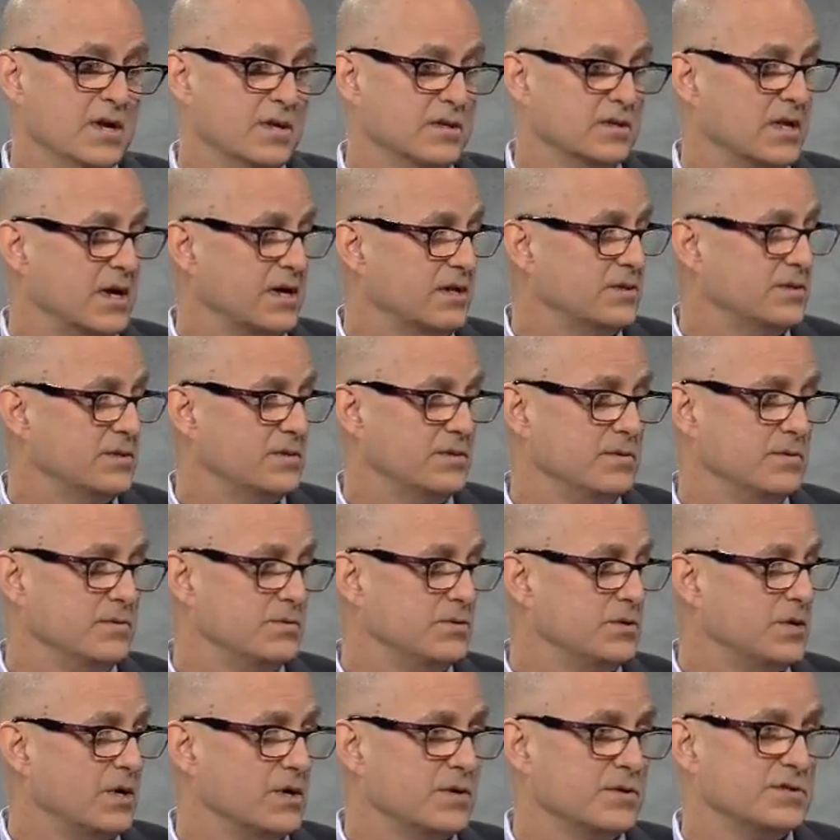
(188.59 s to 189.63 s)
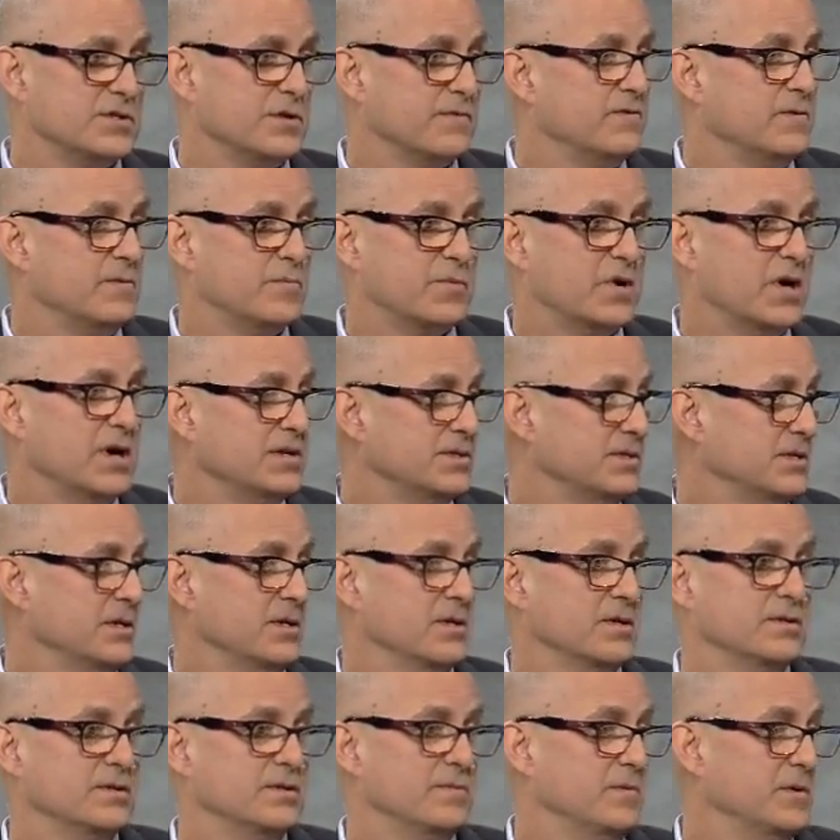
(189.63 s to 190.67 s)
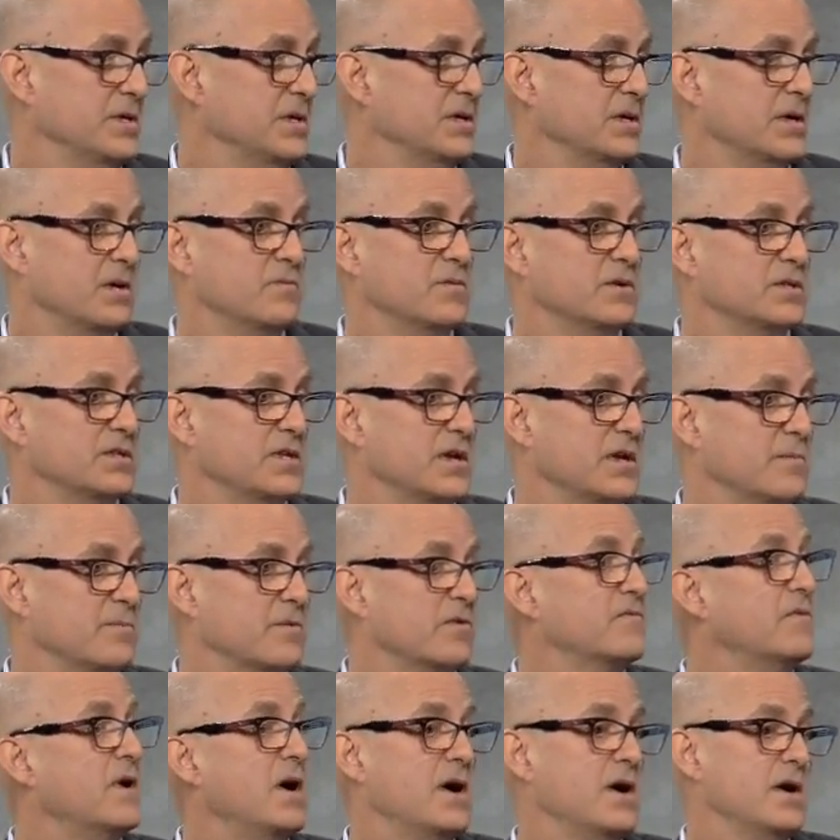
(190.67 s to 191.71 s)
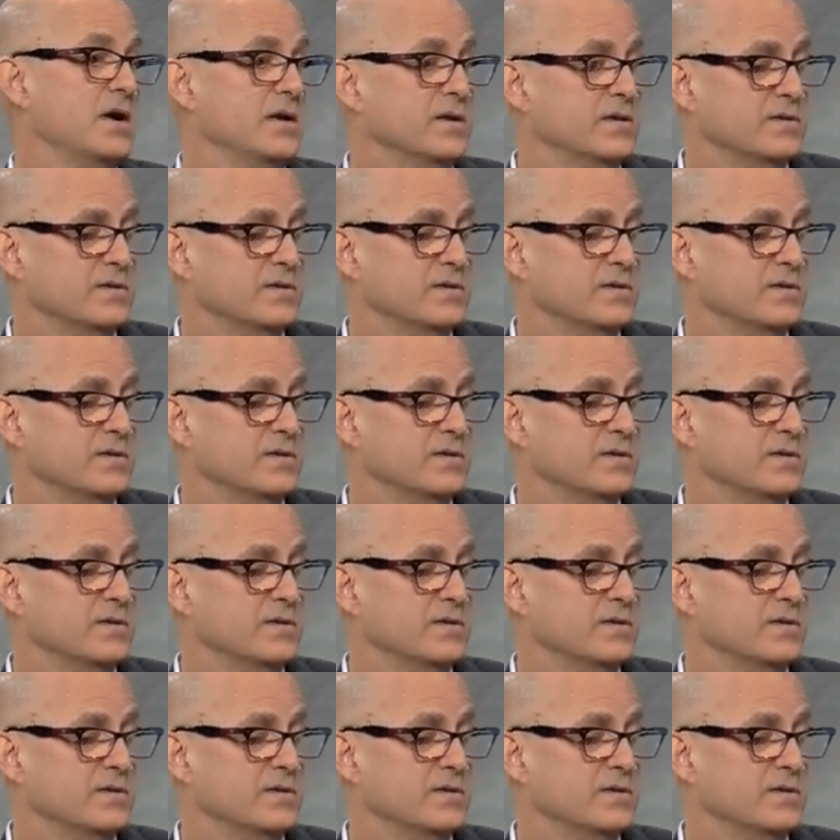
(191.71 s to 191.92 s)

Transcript: like to charge different pricing and depending on what they provide.